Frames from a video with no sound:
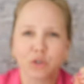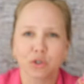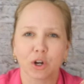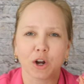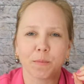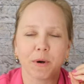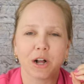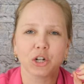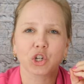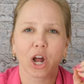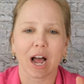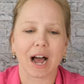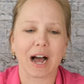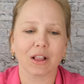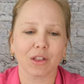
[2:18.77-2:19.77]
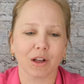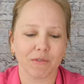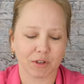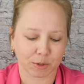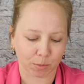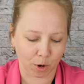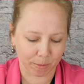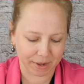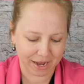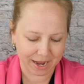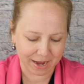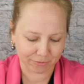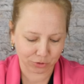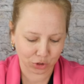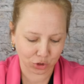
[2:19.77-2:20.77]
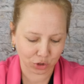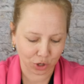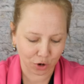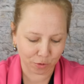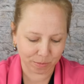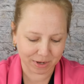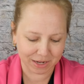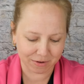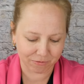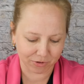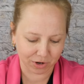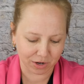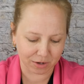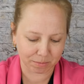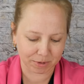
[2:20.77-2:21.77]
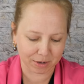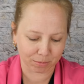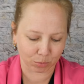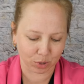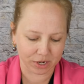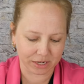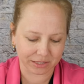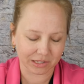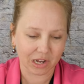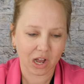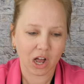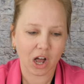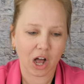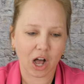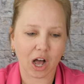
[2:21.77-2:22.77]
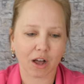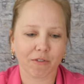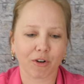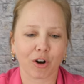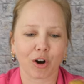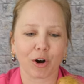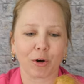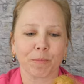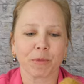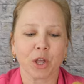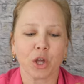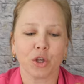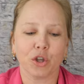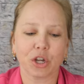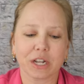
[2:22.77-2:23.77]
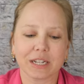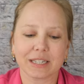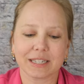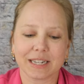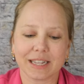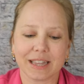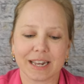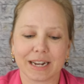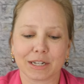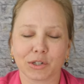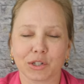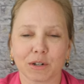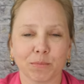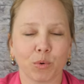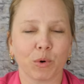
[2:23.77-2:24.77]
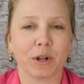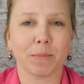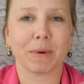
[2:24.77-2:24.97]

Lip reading: so much. I love this Barbie. I have so many fond memories of her. You can see that at some point in